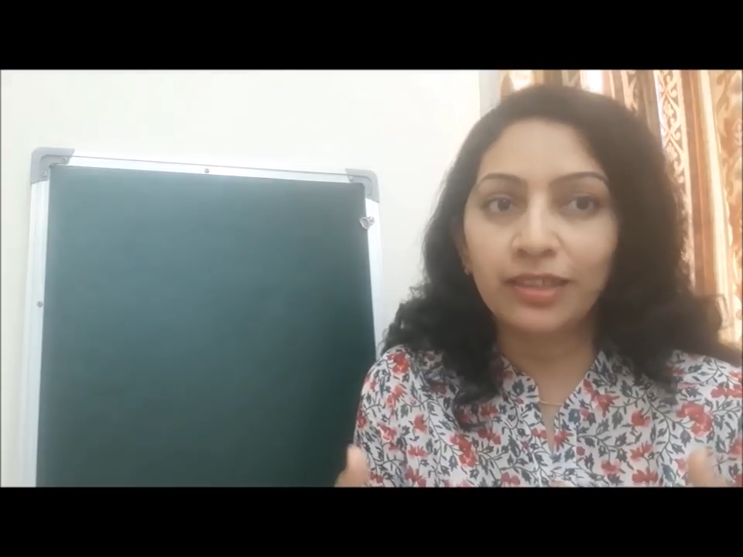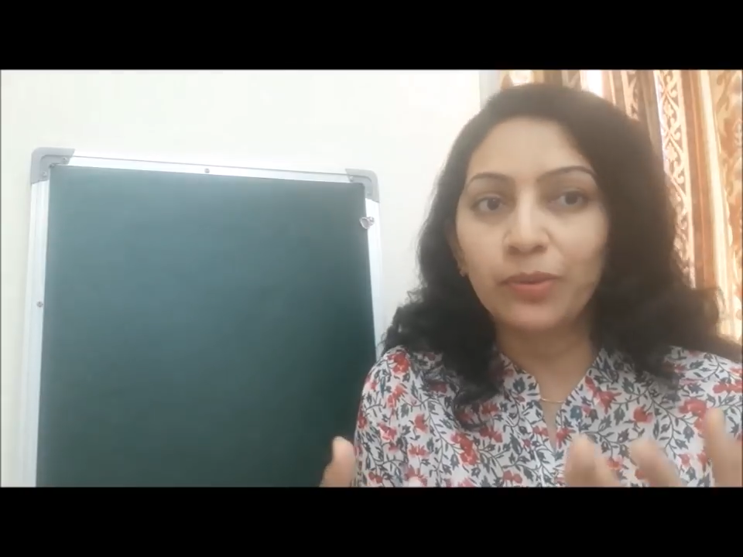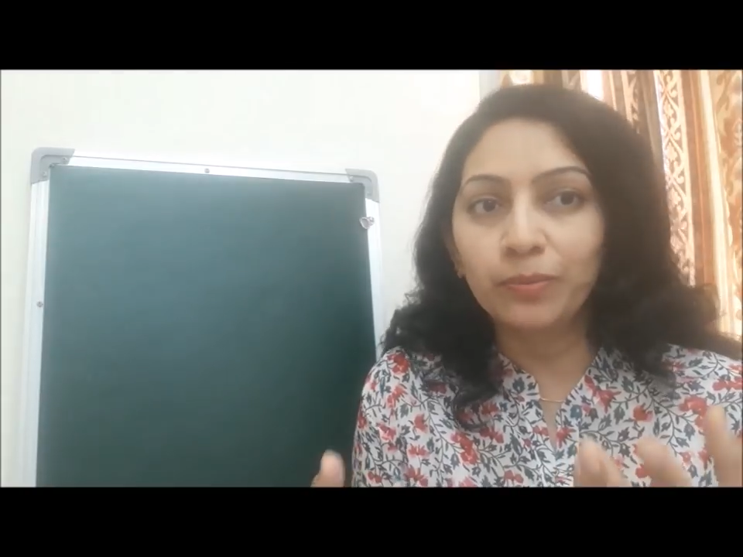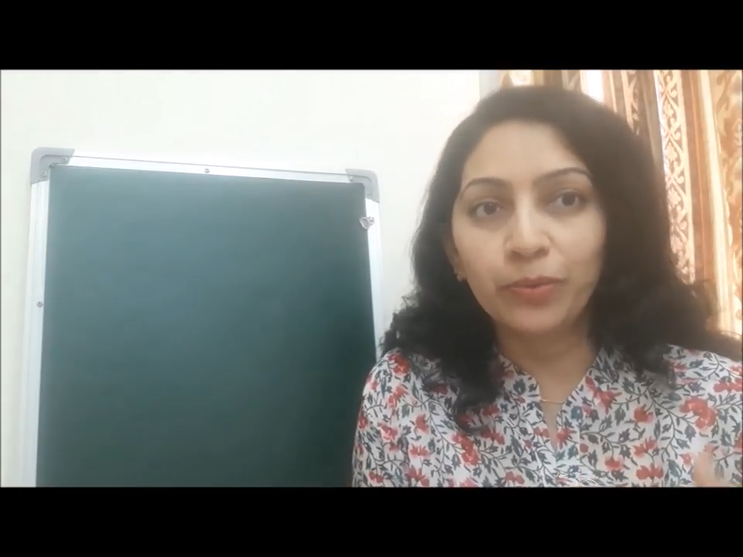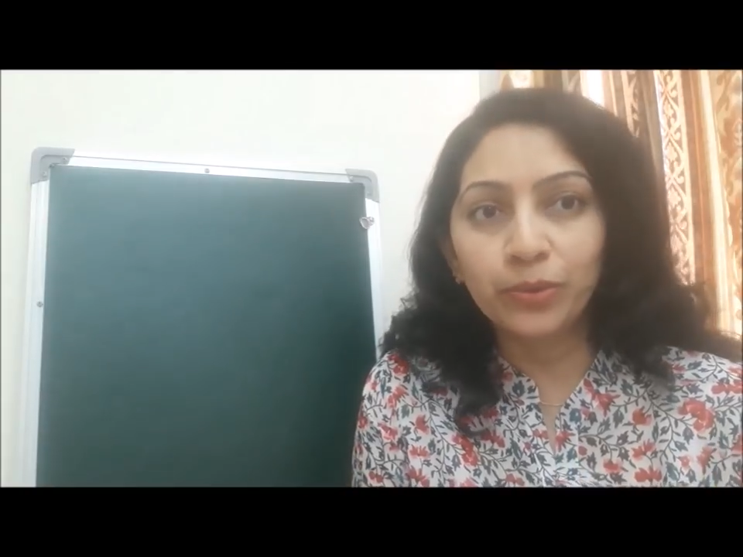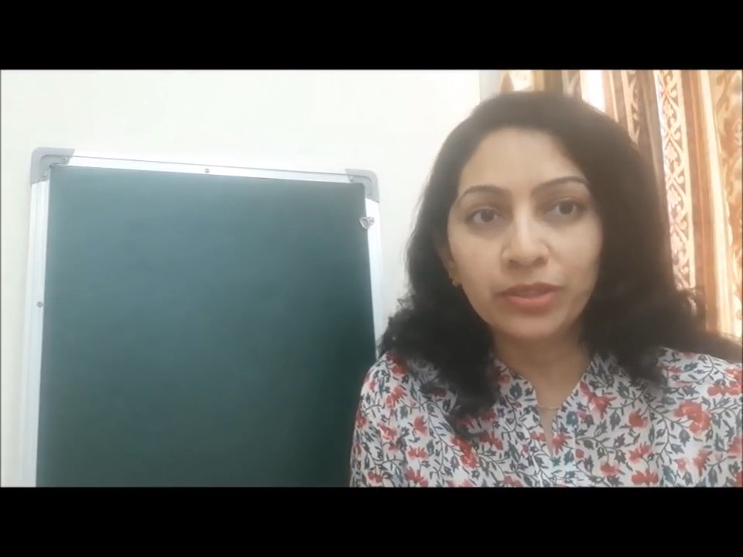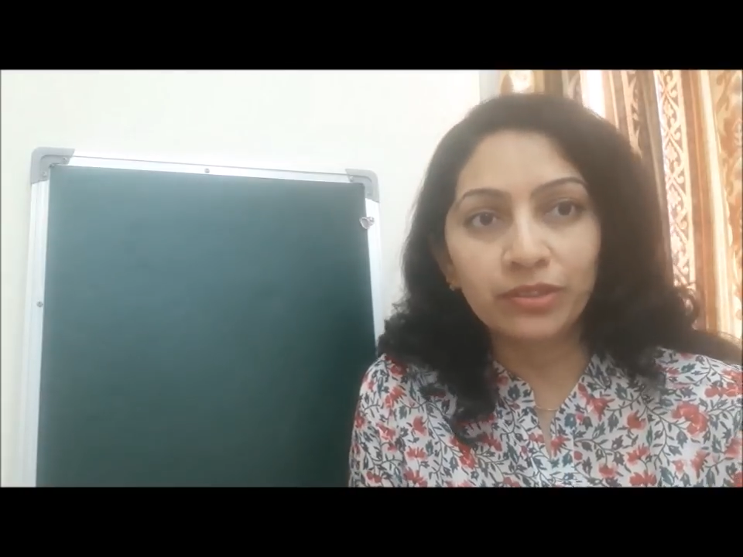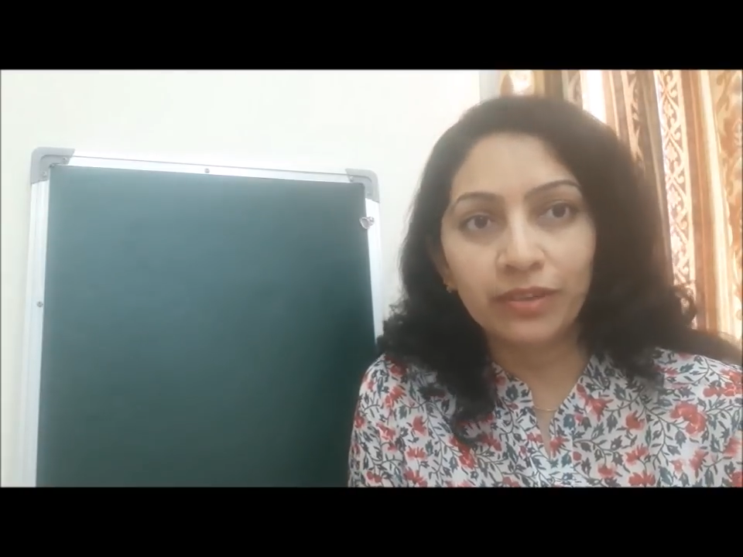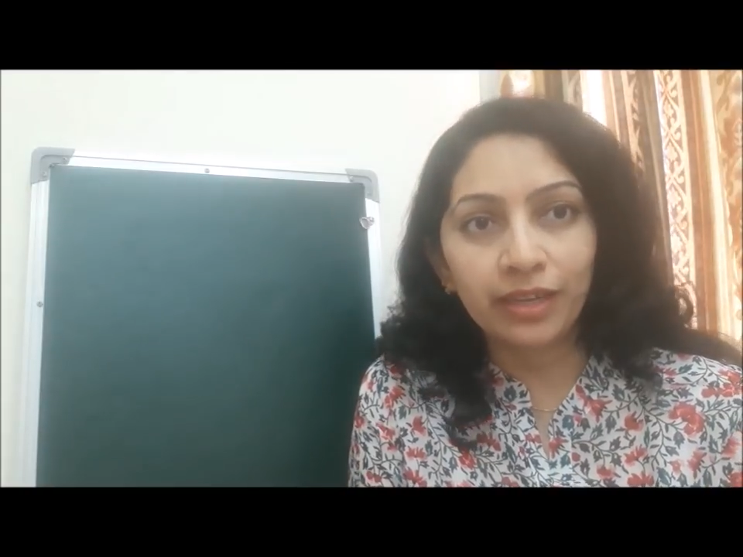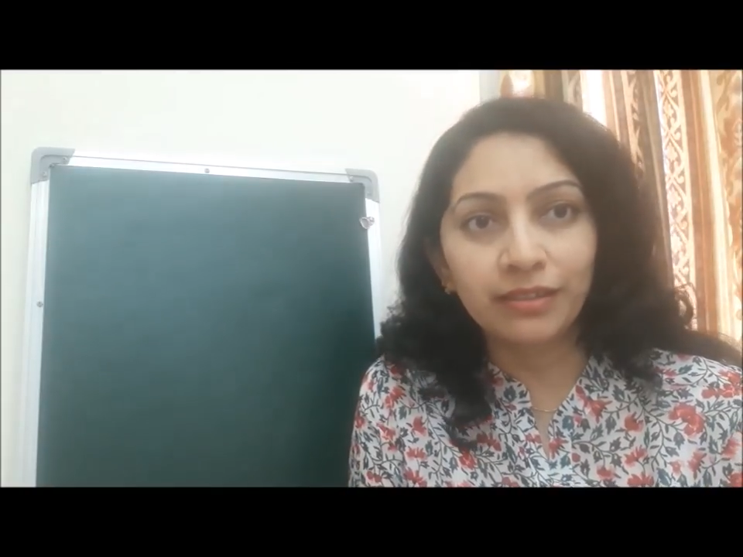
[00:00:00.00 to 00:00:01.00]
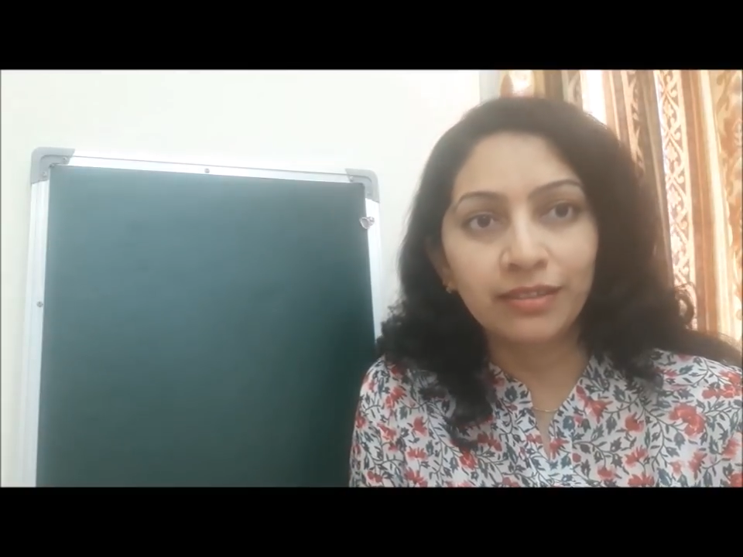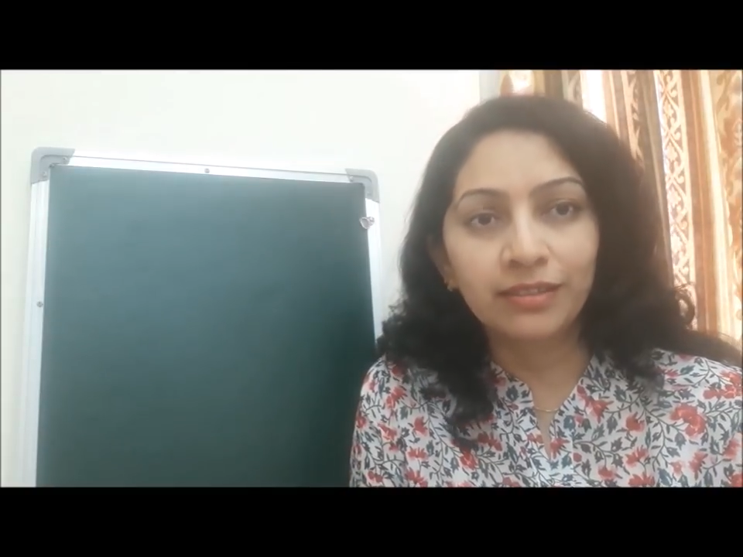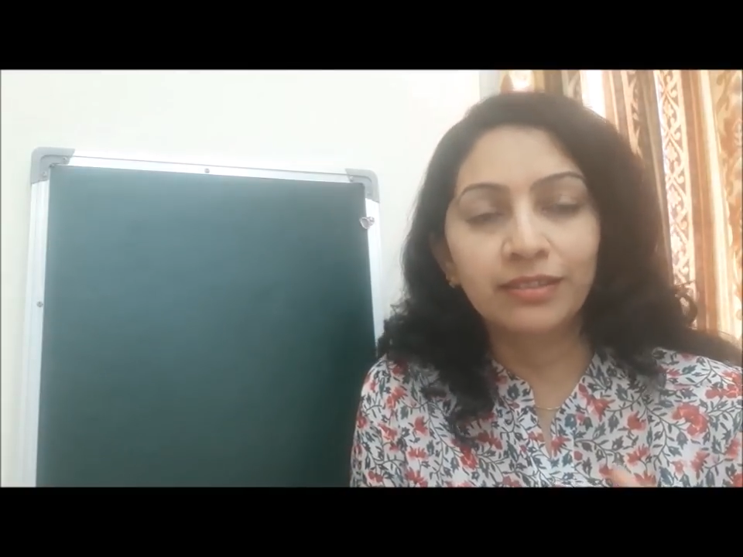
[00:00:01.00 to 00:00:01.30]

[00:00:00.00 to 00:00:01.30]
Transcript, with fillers: they both read,